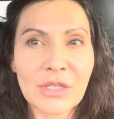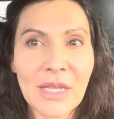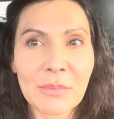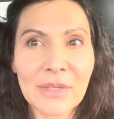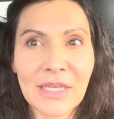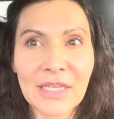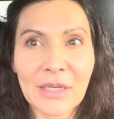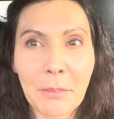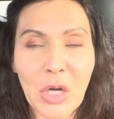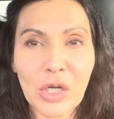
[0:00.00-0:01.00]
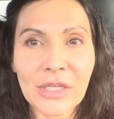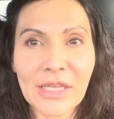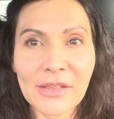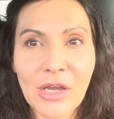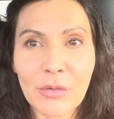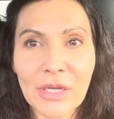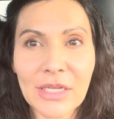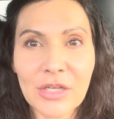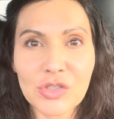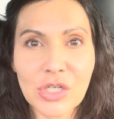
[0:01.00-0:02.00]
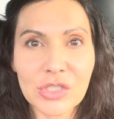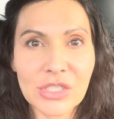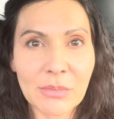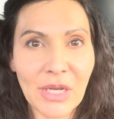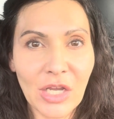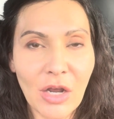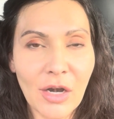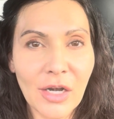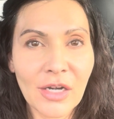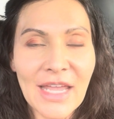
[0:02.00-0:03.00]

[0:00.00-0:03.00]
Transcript: I'm in a parking lot right now charging my car,